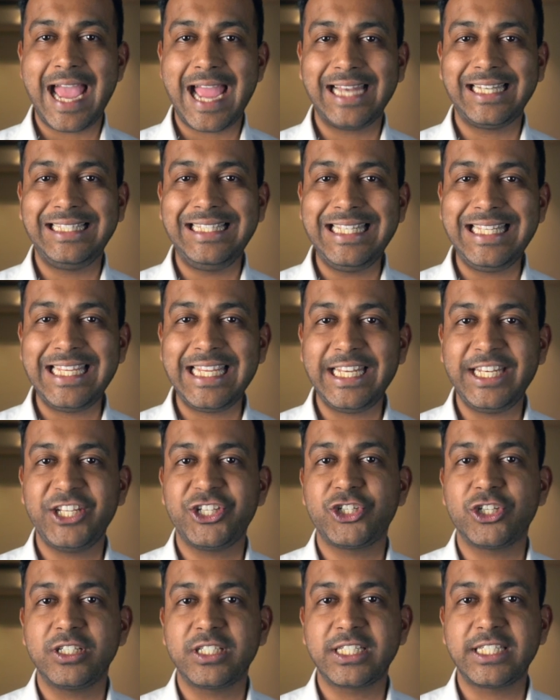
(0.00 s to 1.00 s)
at the
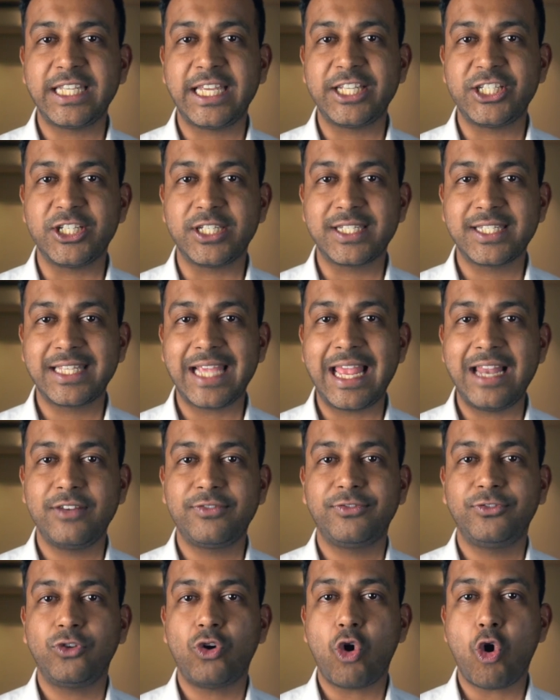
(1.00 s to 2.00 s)
initial stage
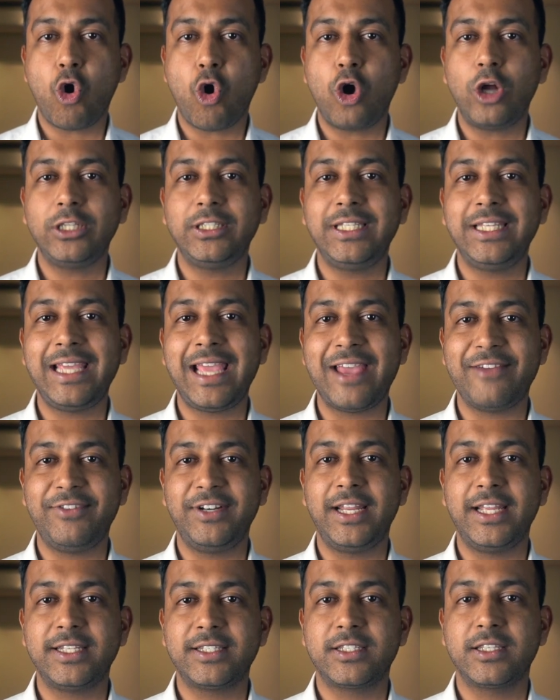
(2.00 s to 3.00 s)
itself all the
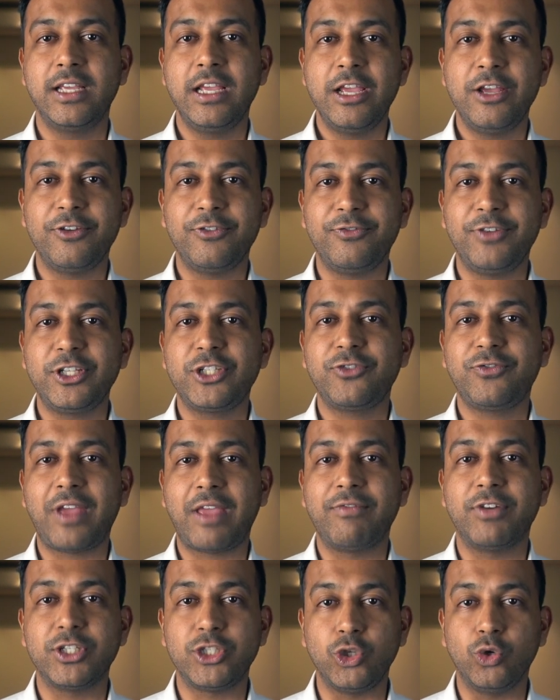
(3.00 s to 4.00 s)
evidence which
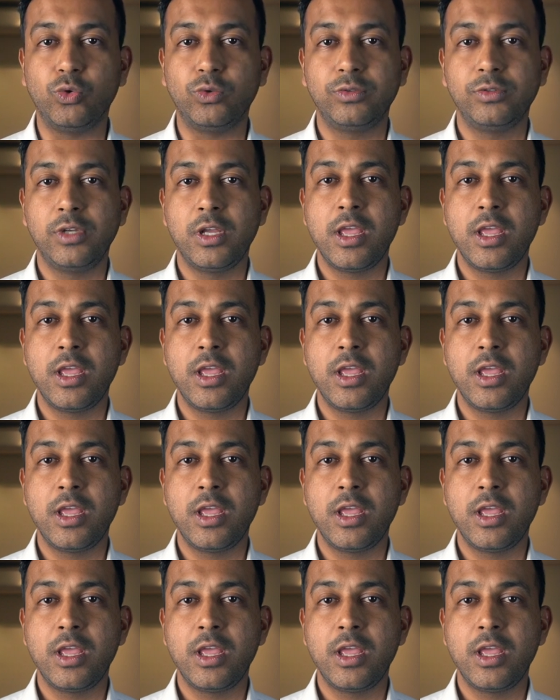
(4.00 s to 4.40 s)
favors you,